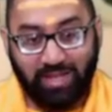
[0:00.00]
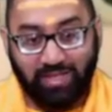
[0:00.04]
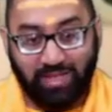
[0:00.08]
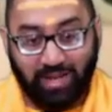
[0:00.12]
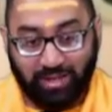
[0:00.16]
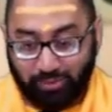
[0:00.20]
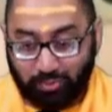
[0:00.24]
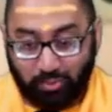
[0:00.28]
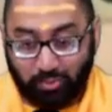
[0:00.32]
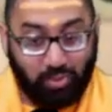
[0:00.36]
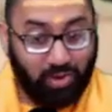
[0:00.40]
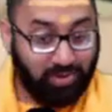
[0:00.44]

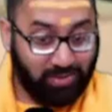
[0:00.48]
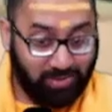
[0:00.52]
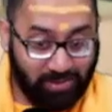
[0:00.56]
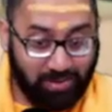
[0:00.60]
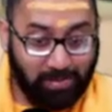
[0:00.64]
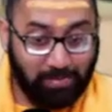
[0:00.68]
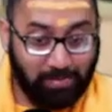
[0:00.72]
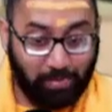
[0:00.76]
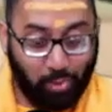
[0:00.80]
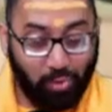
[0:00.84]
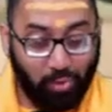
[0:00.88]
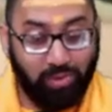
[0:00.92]
That's why
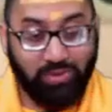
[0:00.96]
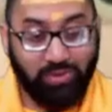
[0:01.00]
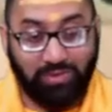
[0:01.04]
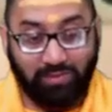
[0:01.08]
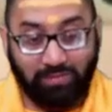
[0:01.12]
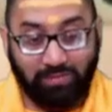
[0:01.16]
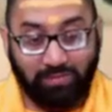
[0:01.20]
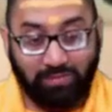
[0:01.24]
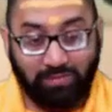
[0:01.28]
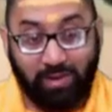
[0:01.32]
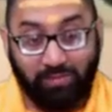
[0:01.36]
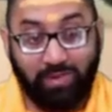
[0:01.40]
the importance
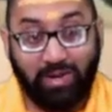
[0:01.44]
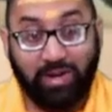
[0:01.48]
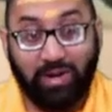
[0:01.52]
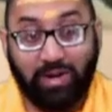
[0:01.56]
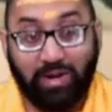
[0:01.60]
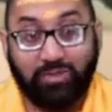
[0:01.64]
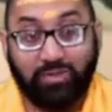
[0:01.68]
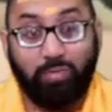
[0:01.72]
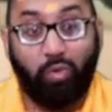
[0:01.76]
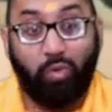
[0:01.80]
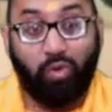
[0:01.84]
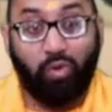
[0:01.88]
of
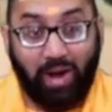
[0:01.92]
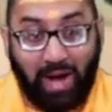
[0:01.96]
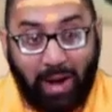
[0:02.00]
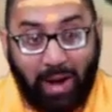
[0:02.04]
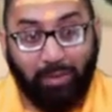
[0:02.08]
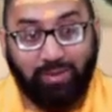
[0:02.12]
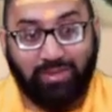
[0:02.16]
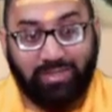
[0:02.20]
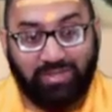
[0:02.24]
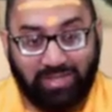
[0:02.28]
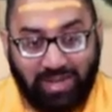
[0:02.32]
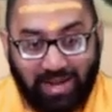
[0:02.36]
Balavihar is more
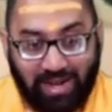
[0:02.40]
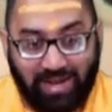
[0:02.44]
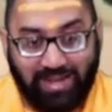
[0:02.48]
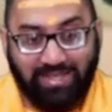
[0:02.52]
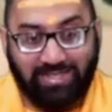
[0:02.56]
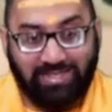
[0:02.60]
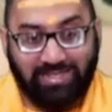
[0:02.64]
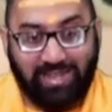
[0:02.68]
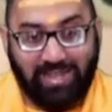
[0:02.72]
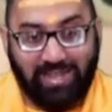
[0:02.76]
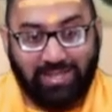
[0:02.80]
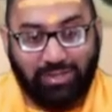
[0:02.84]

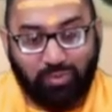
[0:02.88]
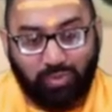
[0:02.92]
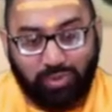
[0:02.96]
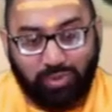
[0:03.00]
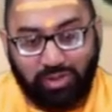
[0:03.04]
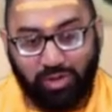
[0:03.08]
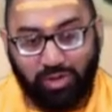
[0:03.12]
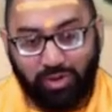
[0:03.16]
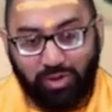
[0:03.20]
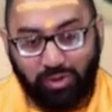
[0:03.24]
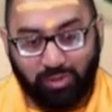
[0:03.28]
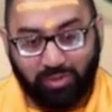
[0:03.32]
outsized as
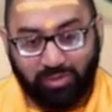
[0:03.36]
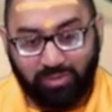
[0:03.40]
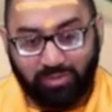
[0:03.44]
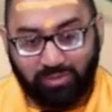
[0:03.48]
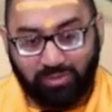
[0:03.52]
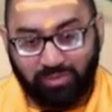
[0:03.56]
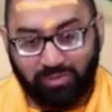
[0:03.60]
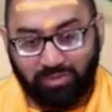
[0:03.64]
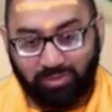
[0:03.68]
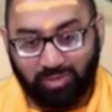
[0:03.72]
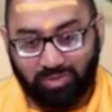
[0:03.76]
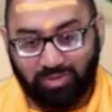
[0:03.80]
we go
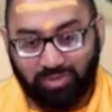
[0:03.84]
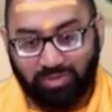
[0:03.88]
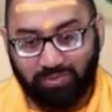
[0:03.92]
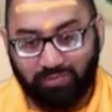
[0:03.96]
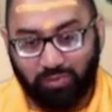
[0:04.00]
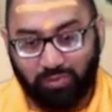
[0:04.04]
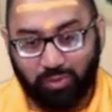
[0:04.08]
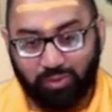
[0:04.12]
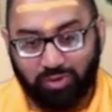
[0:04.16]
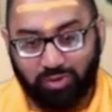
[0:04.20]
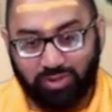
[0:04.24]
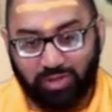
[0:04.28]
with
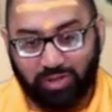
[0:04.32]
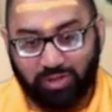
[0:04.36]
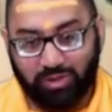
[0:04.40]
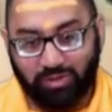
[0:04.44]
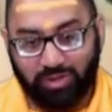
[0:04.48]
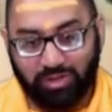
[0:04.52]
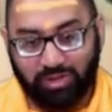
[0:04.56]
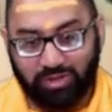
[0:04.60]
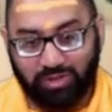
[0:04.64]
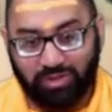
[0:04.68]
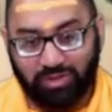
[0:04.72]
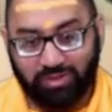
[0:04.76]
future
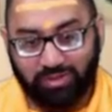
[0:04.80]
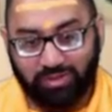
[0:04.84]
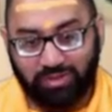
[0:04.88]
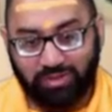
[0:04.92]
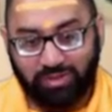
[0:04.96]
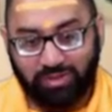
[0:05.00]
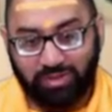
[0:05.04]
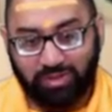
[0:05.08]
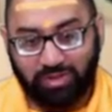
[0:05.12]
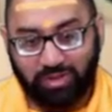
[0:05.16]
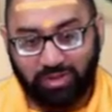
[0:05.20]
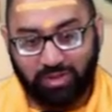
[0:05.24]

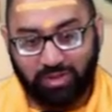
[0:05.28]
generations.